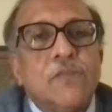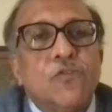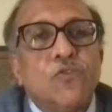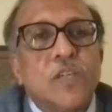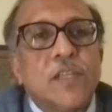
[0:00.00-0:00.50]

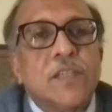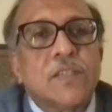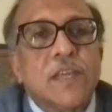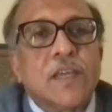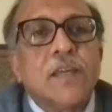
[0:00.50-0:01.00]

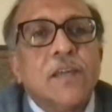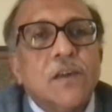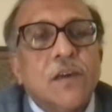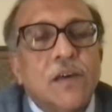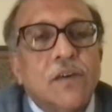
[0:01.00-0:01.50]
futuristic
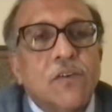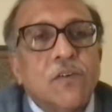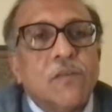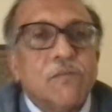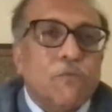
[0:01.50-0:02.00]

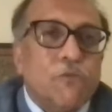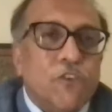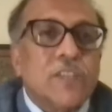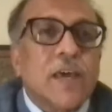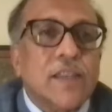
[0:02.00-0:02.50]

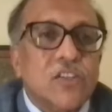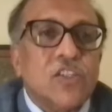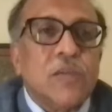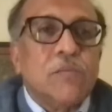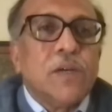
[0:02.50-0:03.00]
visa
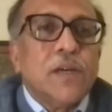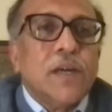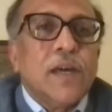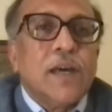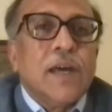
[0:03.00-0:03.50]
regime.
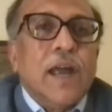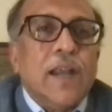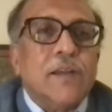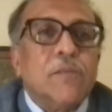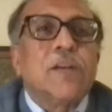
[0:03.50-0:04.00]

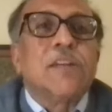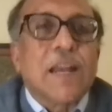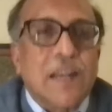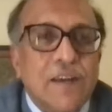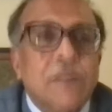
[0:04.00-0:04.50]
But
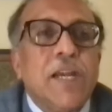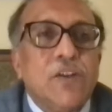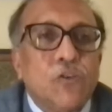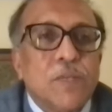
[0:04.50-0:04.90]
that will remain to be